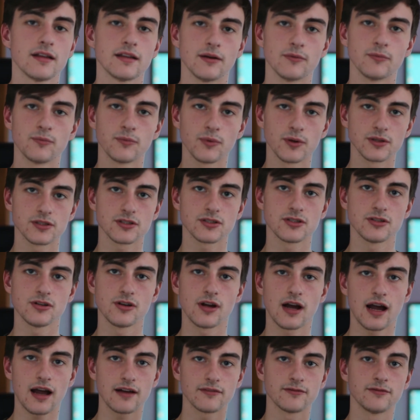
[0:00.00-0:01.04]
Now, once
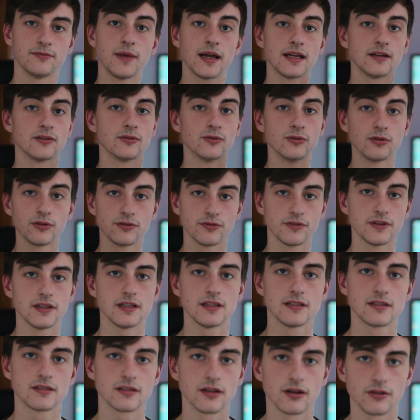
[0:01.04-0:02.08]
you have made all of
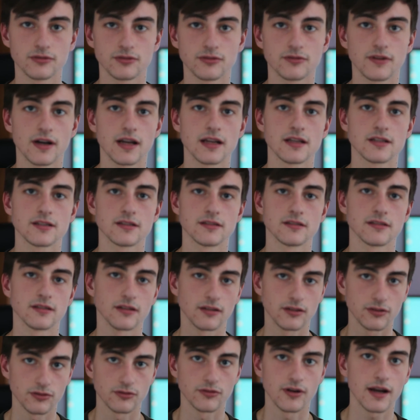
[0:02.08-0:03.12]
these alterations
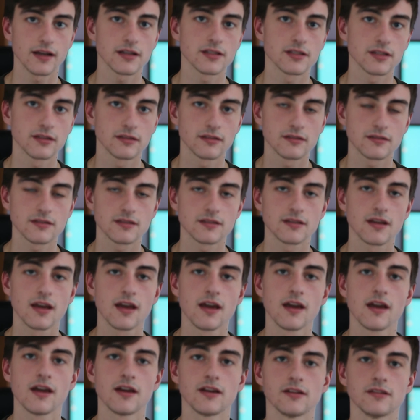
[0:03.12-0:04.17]
and corrections,
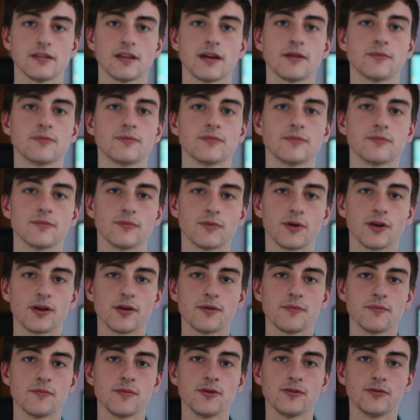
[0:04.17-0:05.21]
you then want
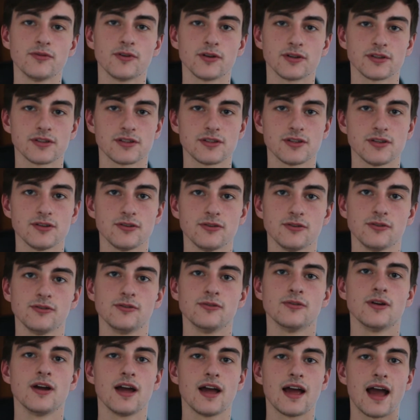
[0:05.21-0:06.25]
to move on
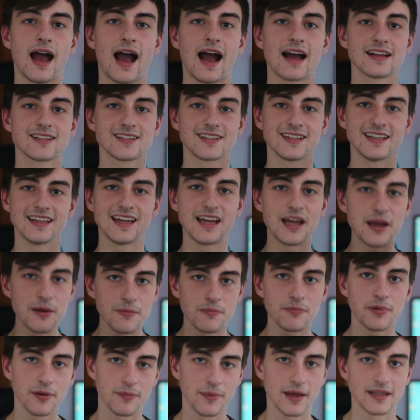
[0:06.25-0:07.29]
to actually
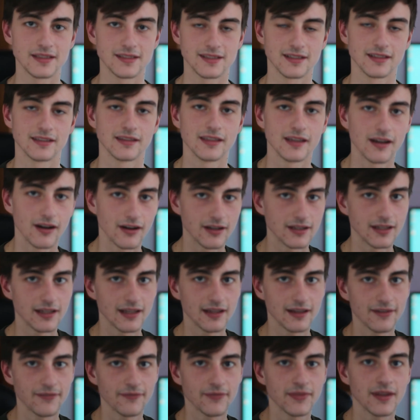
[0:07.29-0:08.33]
implementing the
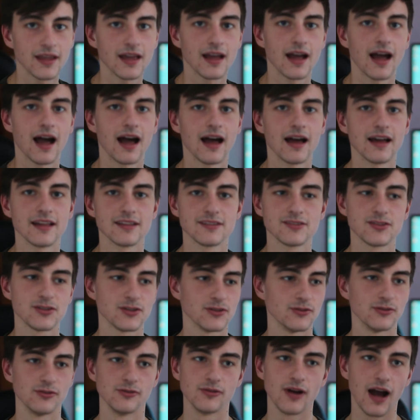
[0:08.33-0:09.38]
idea,
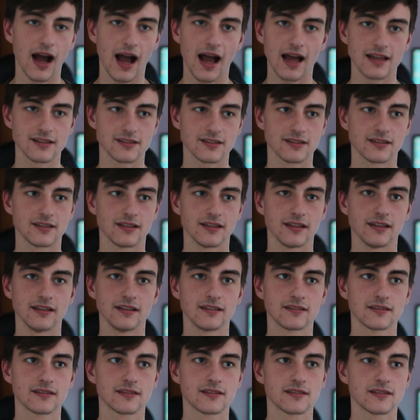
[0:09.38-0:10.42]
to
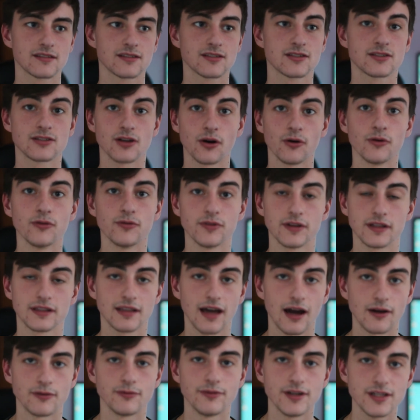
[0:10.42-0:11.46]
actually
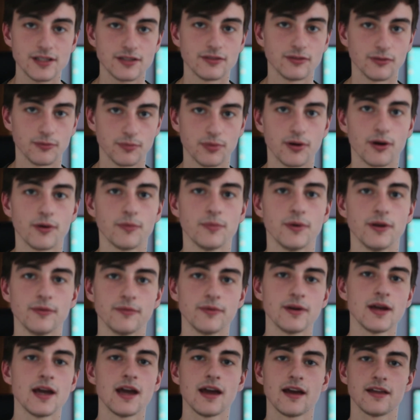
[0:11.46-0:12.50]
solving that original
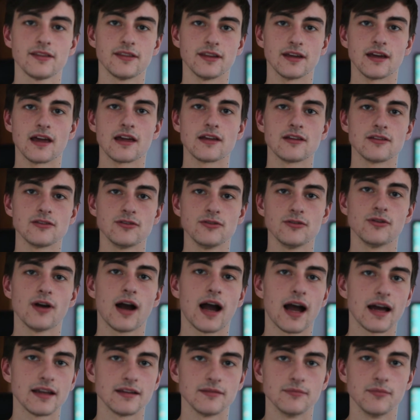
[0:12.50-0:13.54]
problem that you
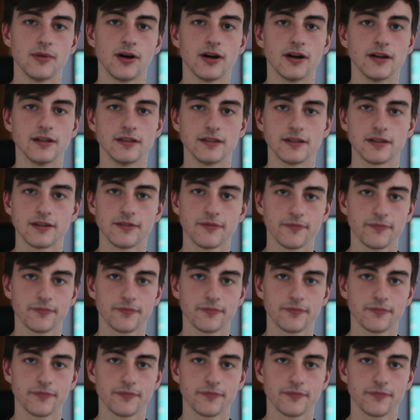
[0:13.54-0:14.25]
had in mind.